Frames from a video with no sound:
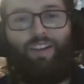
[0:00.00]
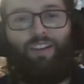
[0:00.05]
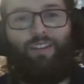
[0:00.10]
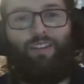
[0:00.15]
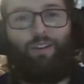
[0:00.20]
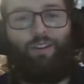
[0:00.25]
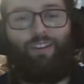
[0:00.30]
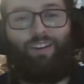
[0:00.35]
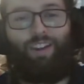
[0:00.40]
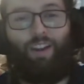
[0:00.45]

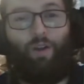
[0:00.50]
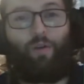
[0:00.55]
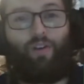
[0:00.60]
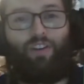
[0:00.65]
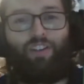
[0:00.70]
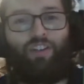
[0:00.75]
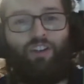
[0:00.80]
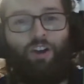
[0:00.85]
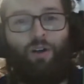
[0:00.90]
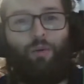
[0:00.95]
The
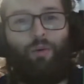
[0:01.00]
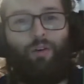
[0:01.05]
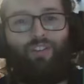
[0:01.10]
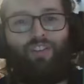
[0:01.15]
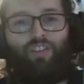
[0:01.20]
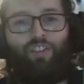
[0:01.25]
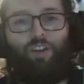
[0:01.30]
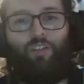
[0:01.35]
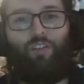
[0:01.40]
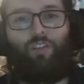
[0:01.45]
original
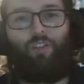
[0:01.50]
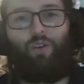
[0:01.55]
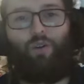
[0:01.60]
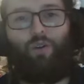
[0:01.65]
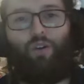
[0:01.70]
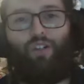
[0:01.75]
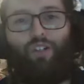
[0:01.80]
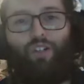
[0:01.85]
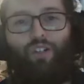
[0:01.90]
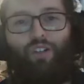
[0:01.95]
was just
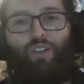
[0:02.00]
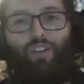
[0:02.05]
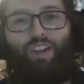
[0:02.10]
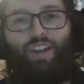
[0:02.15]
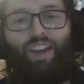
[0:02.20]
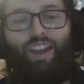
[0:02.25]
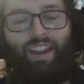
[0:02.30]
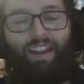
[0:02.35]
so good.